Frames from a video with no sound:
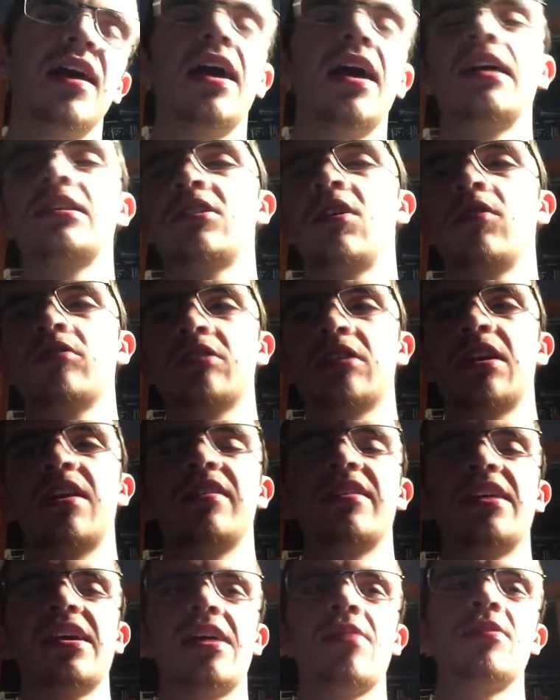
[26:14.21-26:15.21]
it's also kind of
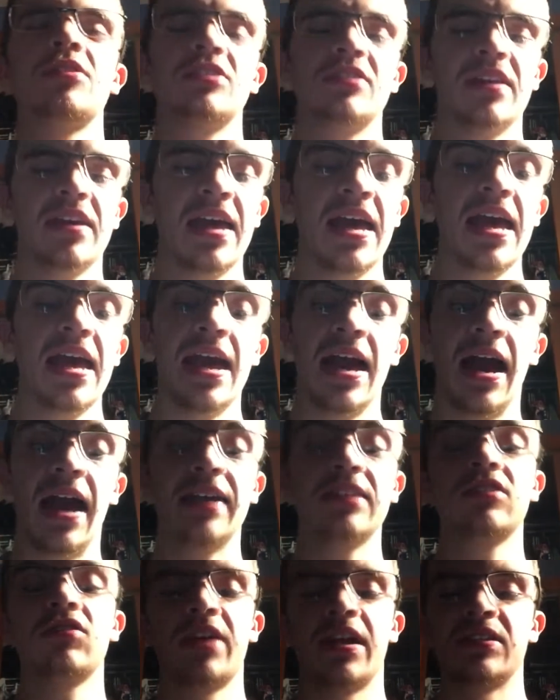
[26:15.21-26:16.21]
like, I
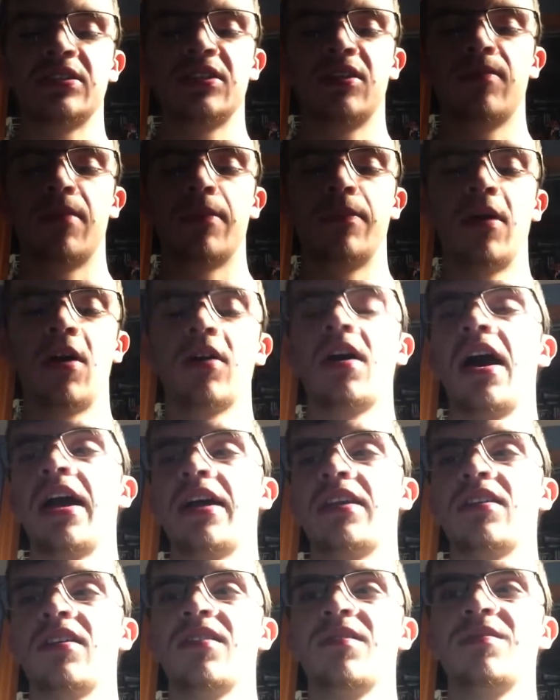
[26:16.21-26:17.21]
still can't tell them apart
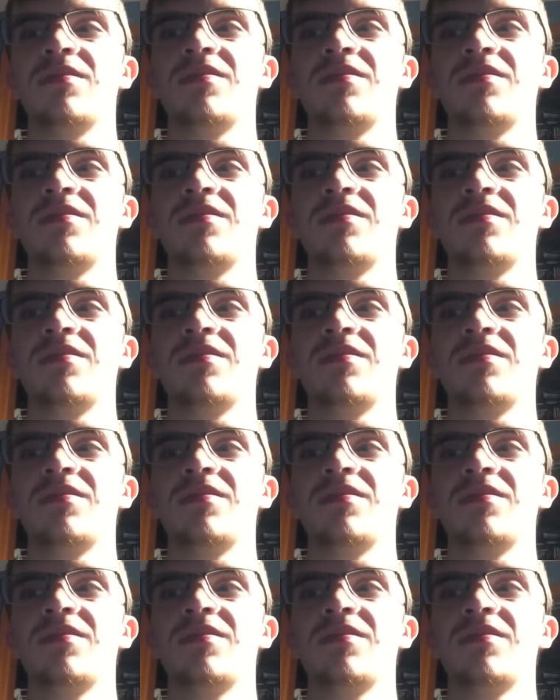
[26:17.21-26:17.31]
either.